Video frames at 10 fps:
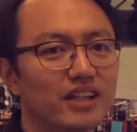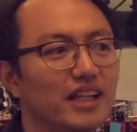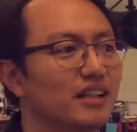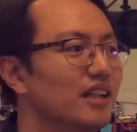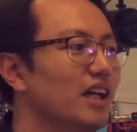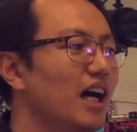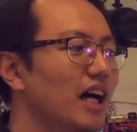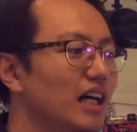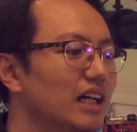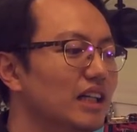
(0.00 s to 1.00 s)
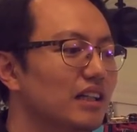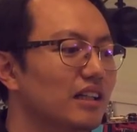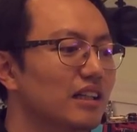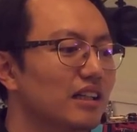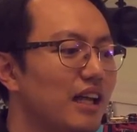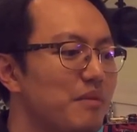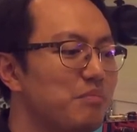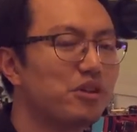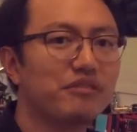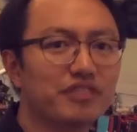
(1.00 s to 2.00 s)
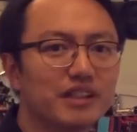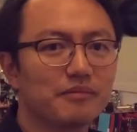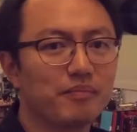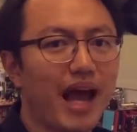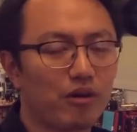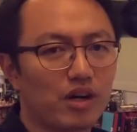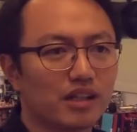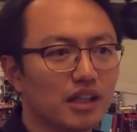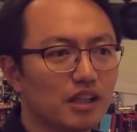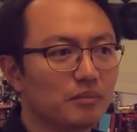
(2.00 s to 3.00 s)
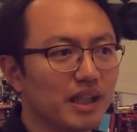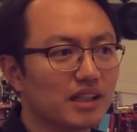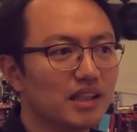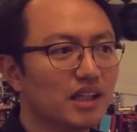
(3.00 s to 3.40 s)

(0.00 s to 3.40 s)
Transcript: Okay, let me brief the background a little bit.